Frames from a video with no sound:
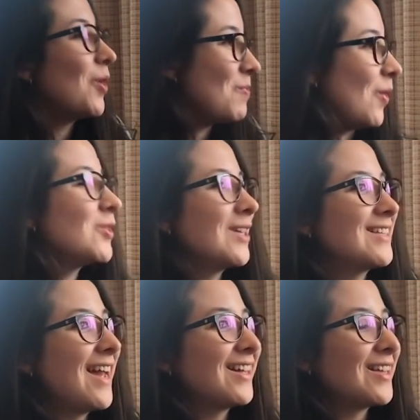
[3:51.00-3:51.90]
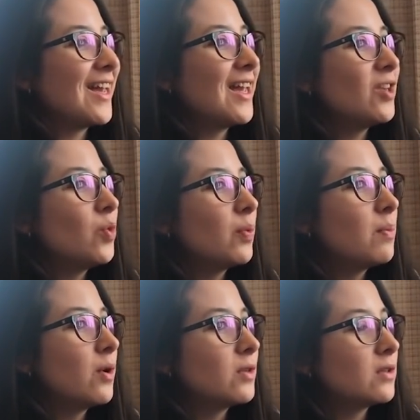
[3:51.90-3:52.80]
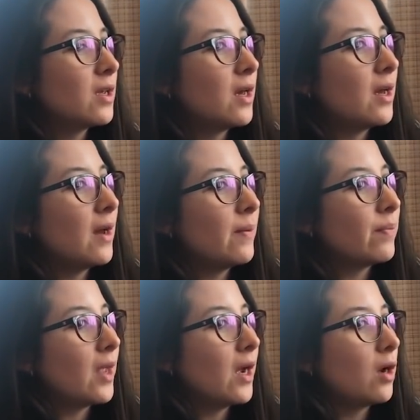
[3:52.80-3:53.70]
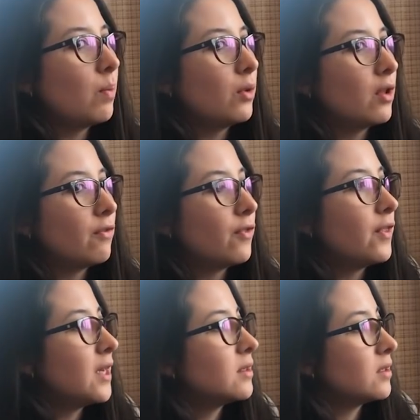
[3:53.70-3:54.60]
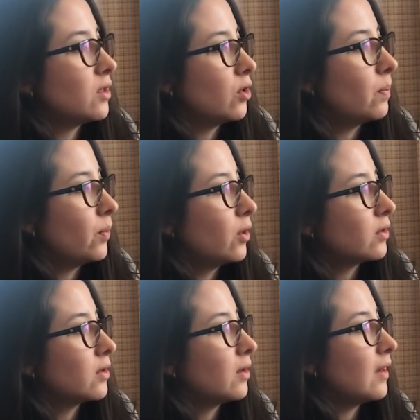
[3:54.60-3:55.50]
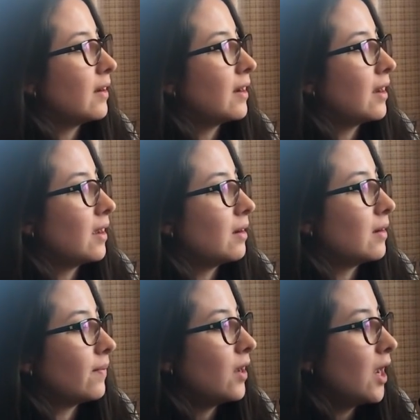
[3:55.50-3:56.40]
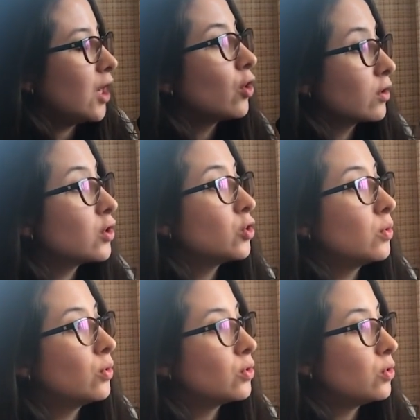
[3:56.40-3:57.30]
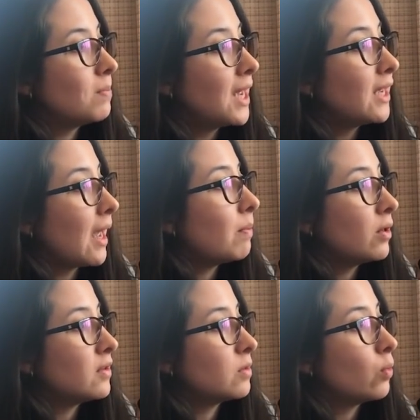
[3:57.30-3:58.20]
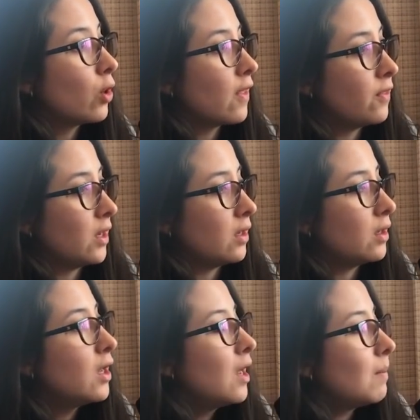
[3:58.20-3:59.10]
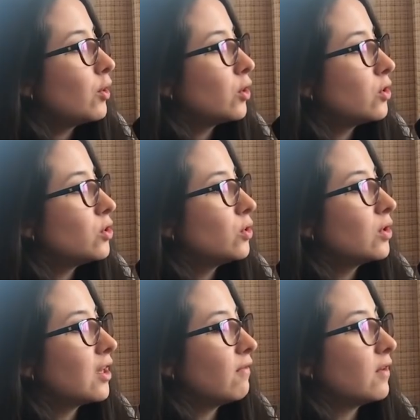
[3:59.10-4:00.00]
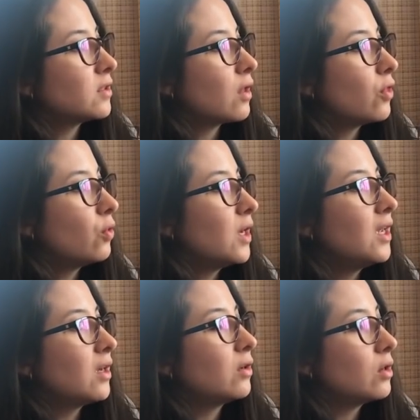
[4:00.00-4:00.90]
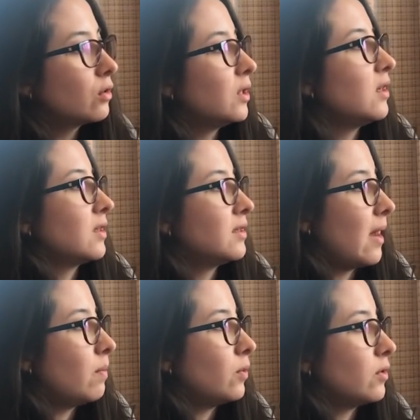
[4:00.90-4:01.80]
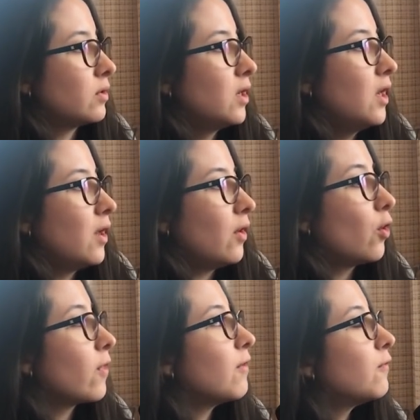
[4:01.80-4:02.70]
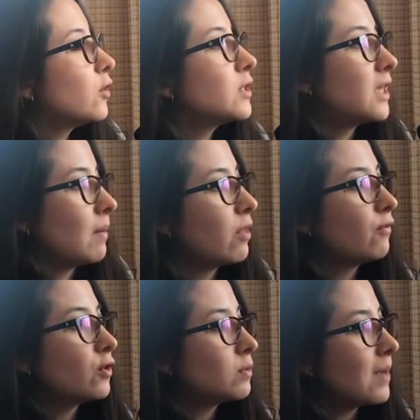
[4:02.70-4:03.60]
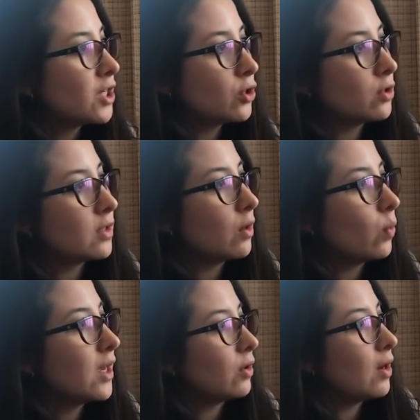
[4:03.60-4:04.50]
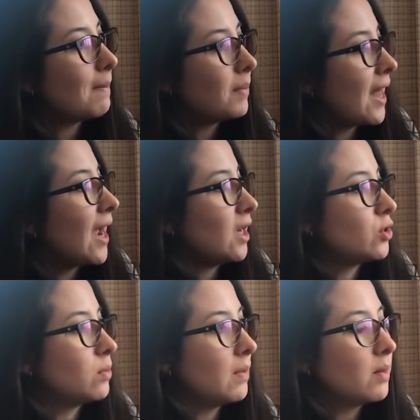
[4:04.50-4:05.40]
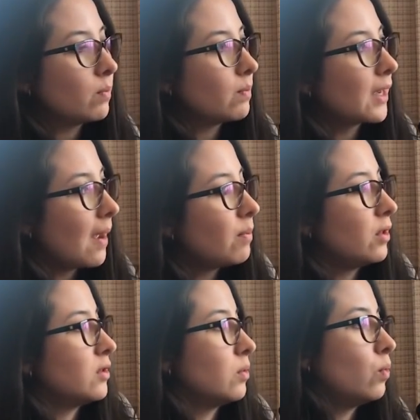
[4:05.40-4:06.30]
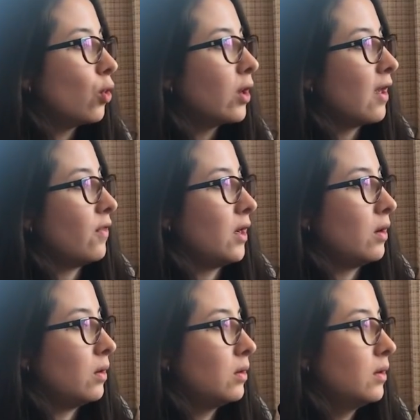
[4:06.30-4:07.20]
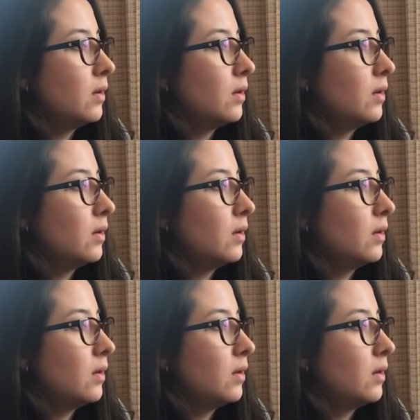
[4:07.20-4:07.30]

Very much, exactly. And you propose a couple of things in your book in order to make capitalism more ethical. But could you give us three concrete examples, or the first step, the first measure that could apply to make capitalism more ethical?